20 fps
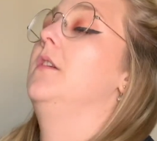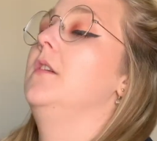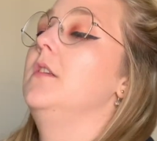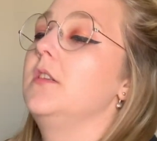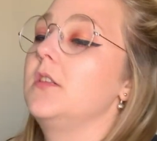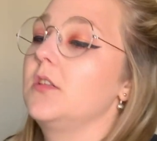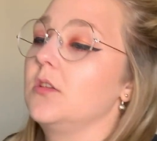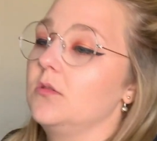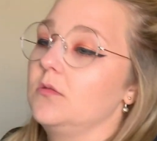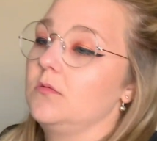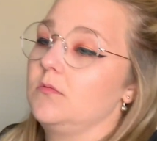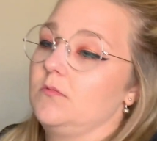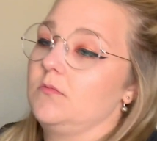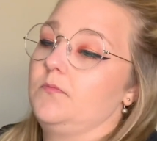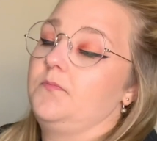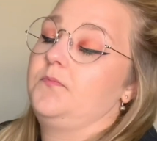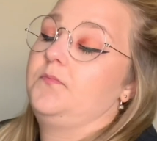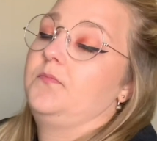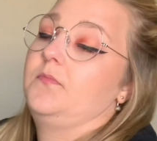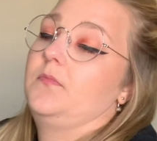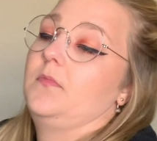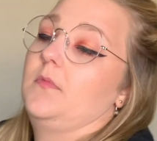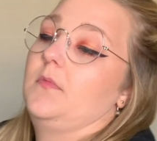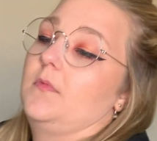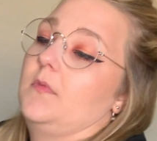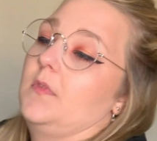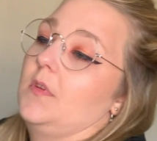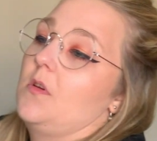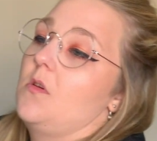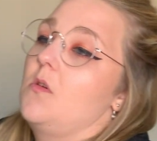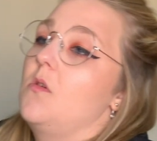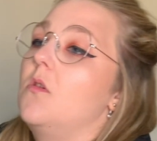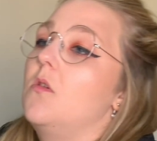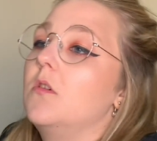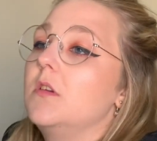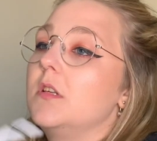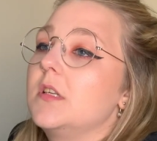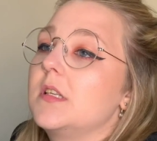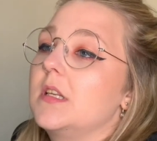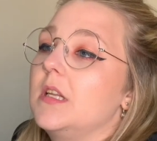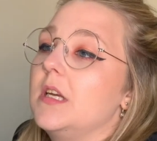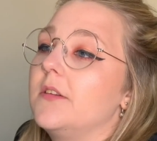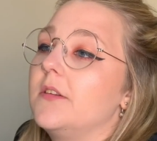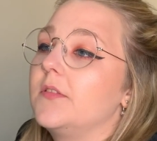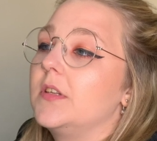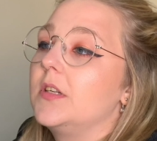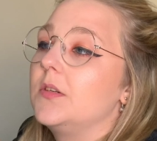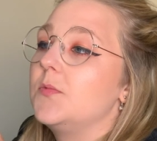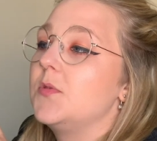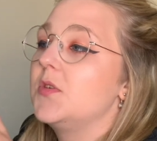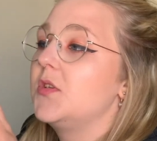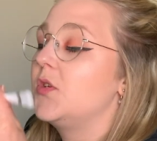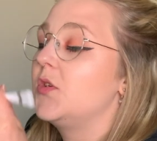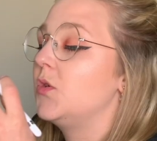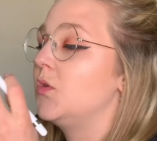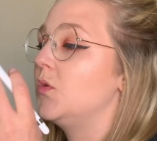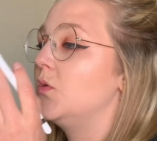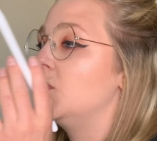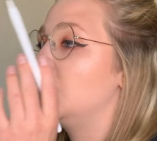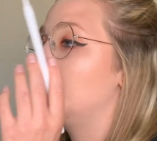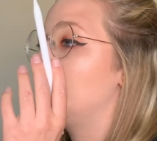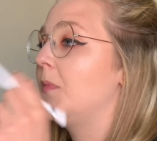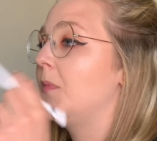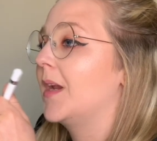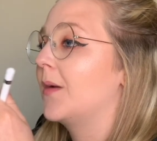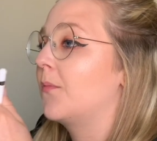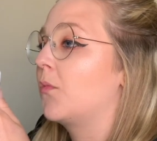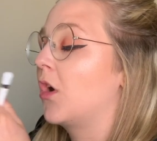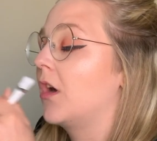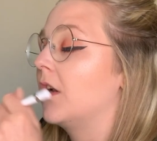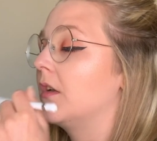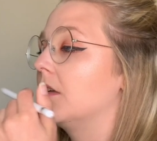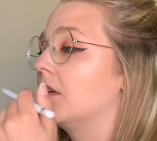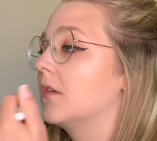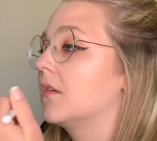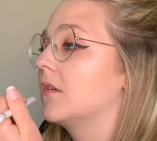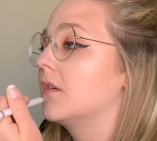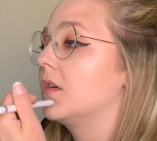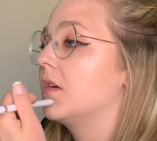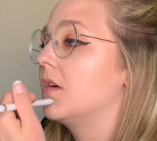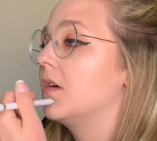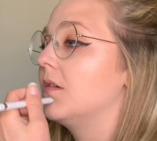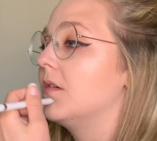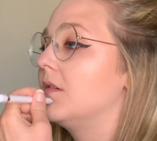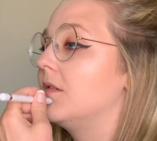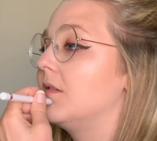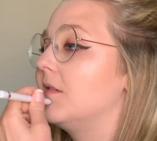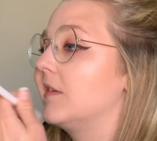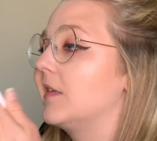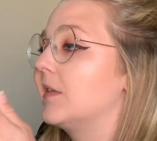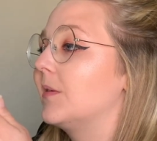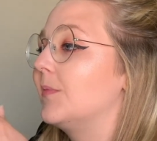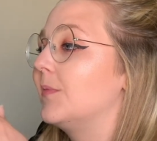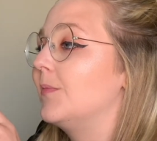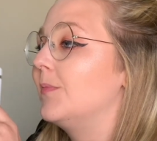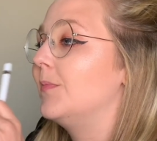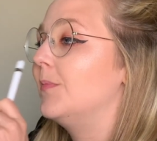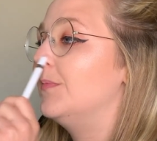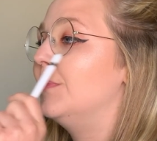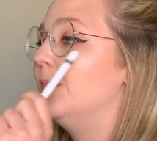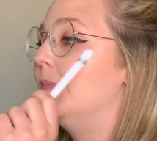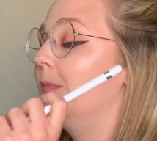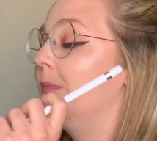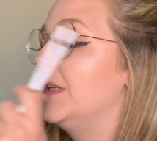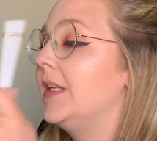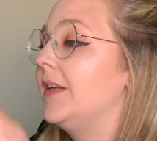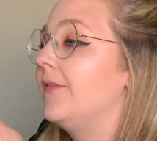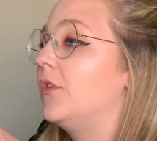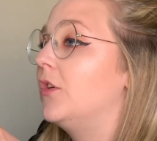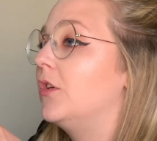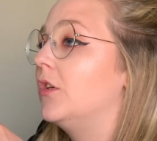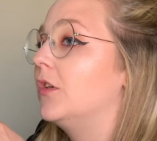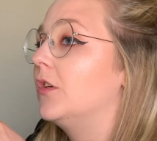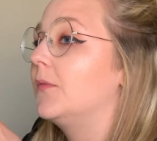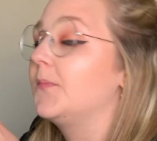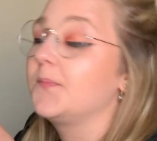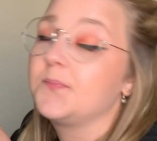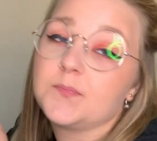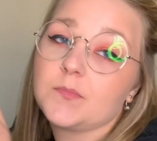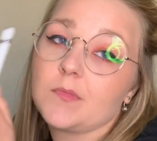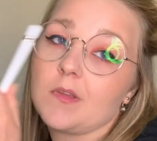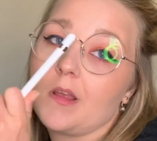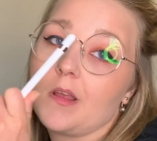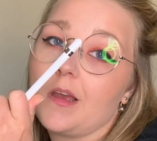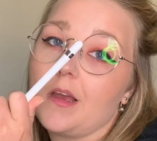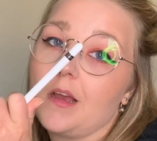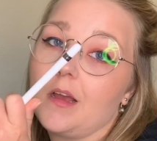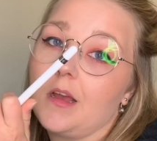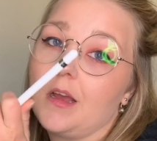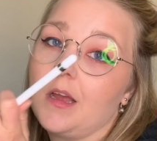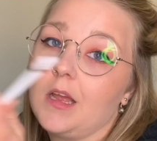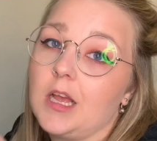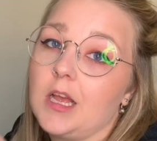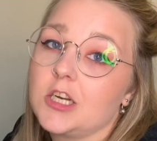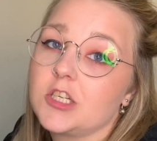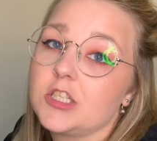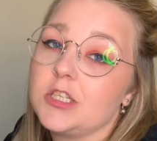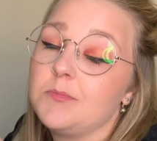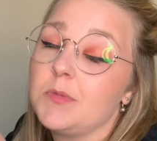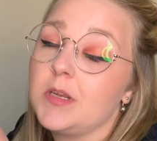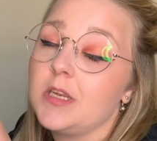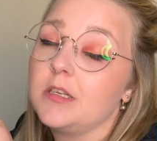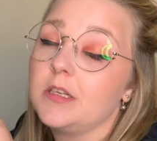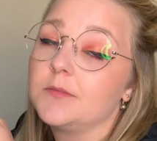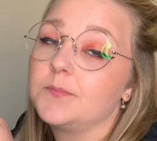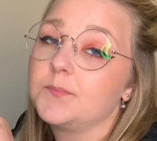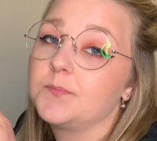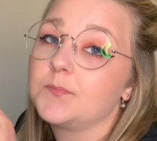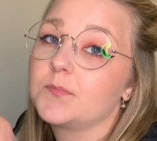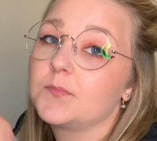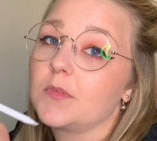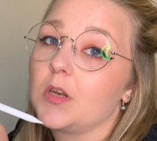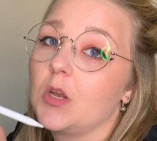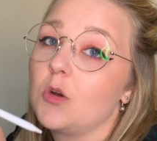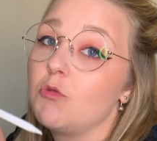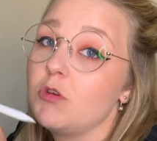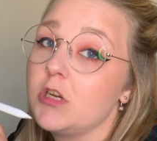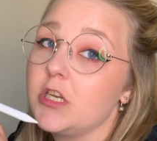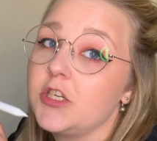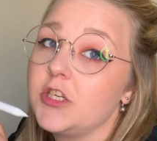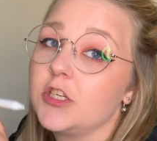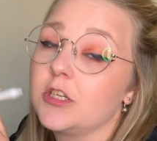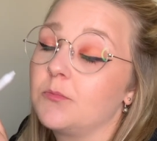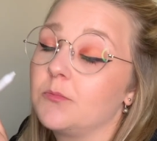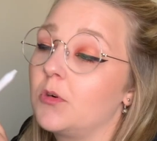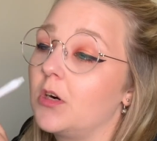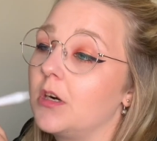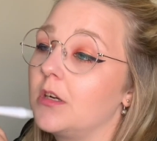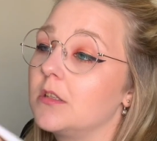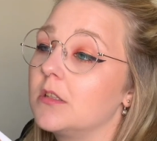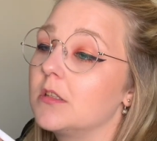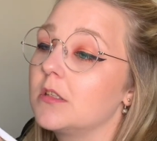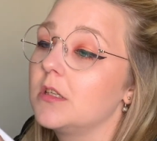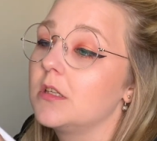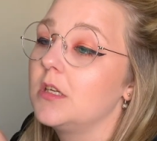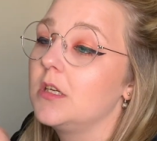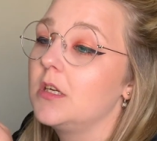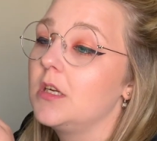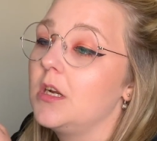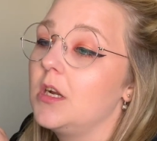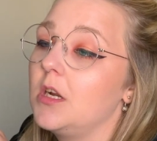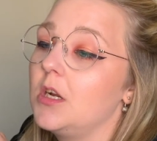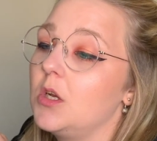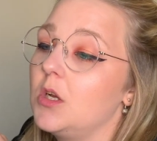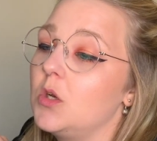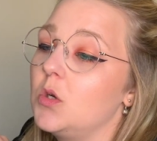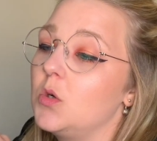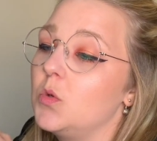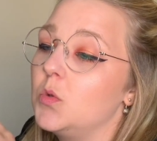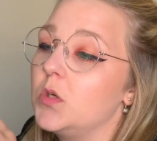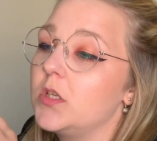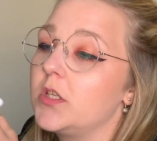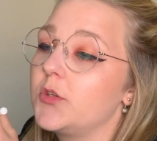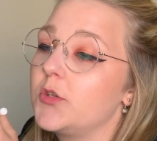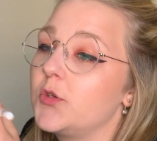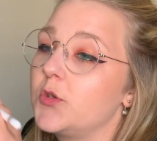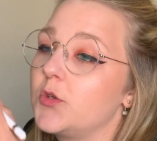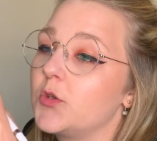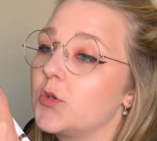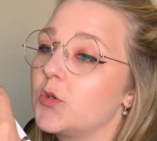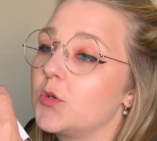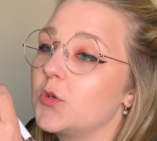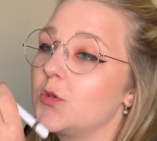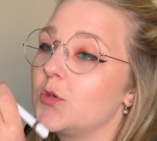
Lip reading: So all that's left now is to make a brand, and believe it or not, I actually made a really shit brand which